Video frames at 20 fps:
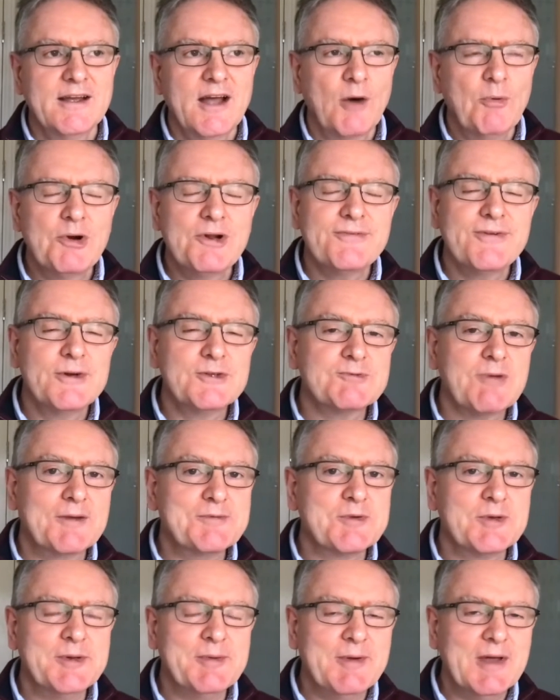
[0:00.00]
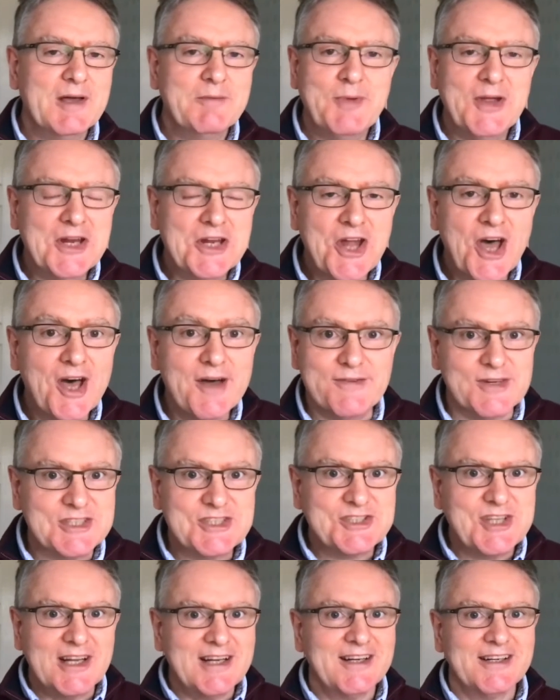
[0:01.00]
I wonder if he was perhaps a bit nervous.
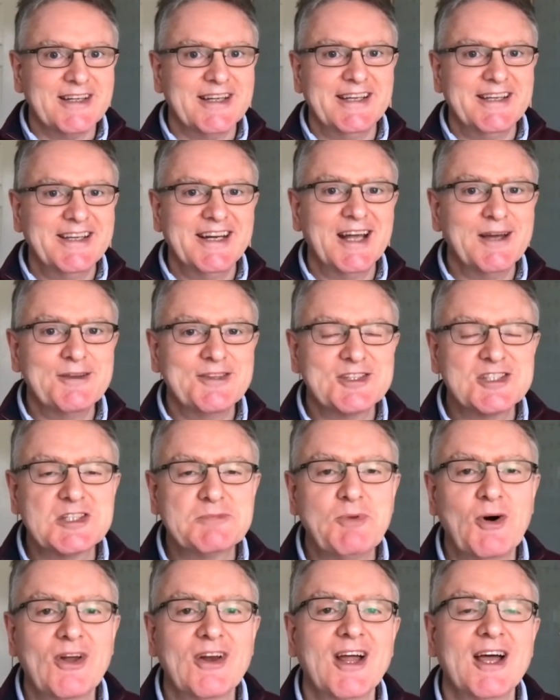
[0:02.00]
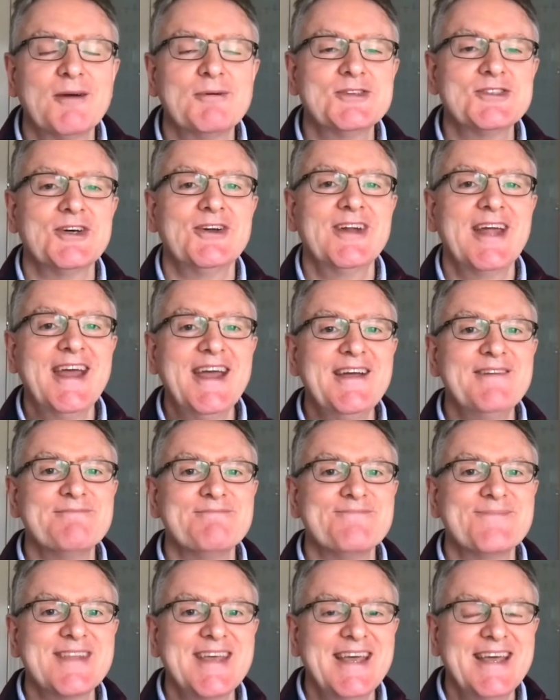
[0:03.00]
Suddenly, you know, the spotlight was on
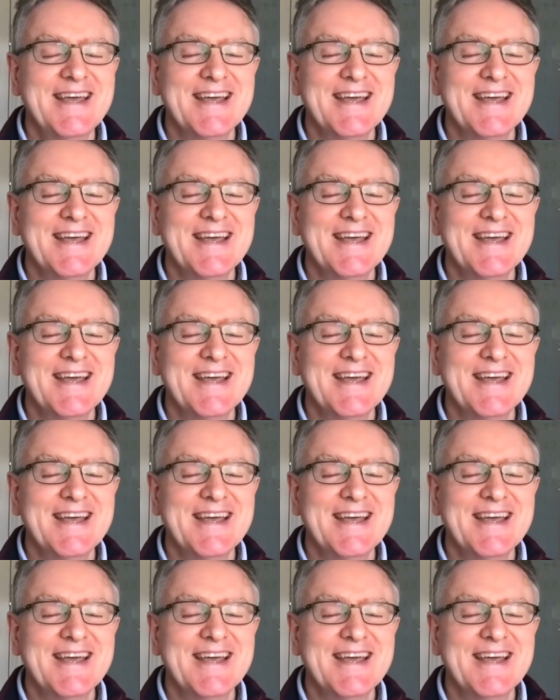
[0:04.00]
him.